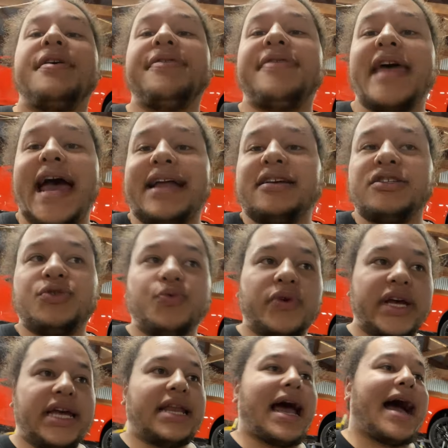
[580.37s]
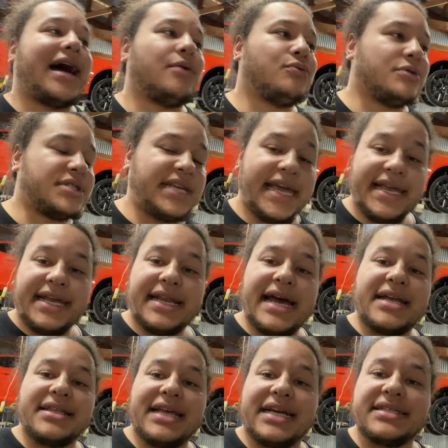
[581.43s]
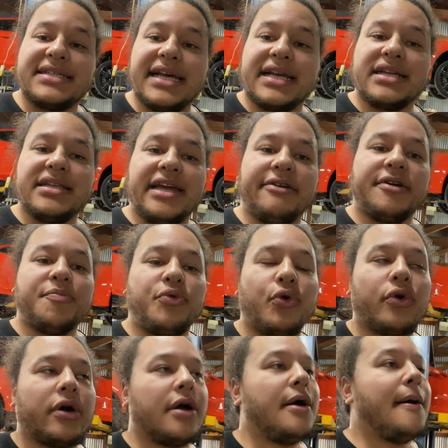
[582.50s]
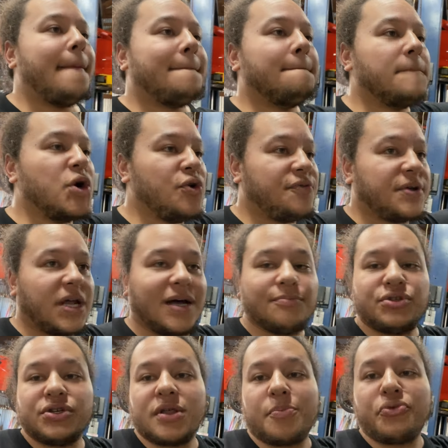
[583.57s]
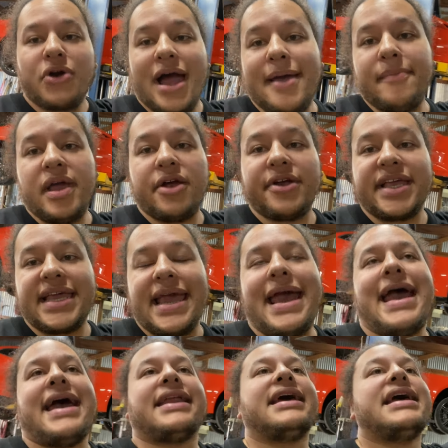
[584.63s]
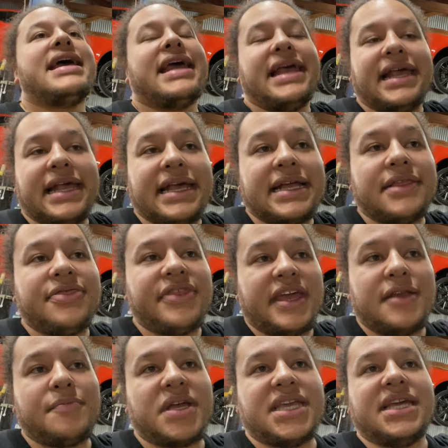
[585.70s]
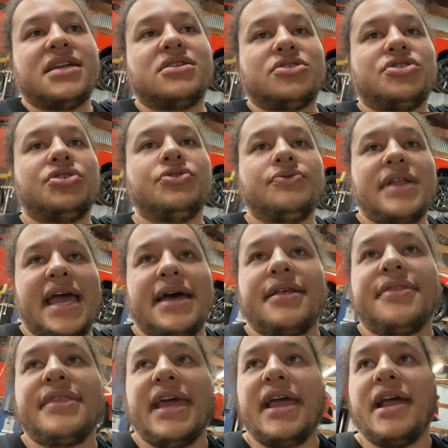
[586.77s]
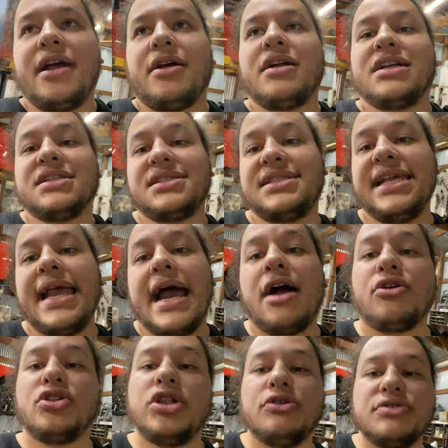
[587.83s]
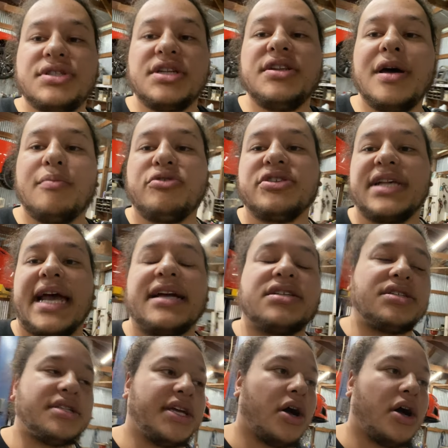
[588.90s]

that is when I will take it out of that secondary port, move it up to the primary cat, and then begin to tune out of there, see how close the numbers actually